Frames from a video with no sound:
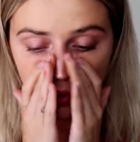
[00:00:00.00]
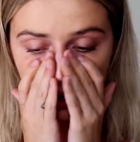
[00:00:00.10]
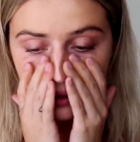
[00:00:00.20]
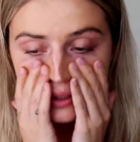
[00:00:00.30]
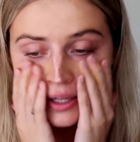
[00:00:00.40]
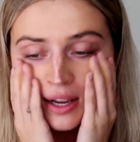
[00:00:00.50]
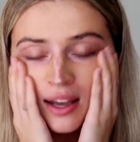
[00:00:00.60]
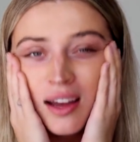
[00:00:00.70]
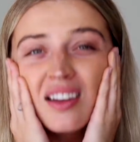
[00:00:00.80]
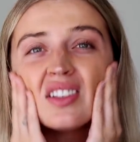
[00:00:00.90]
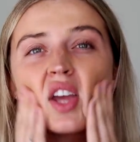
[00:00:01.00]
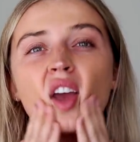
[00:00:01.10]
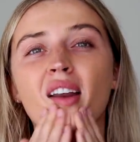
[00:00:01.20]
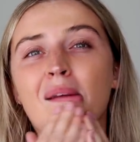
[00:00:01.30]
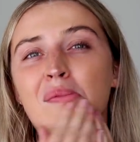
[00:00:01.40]
And
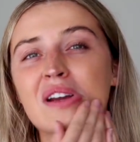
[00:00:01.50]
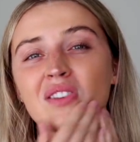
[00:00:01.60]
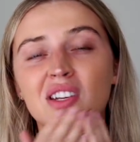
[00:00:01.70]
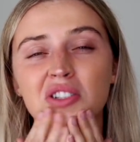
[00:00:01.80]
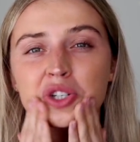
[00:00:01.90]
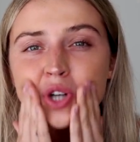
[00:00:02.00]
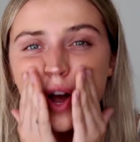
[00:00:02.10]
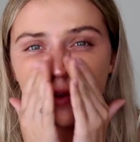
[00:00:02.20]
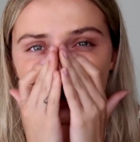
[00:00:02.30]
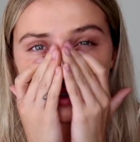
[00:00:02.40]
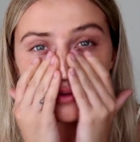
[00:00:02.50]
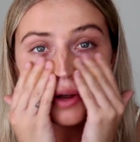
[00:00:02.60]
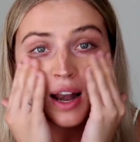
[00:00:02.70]
Dan had previously traveled to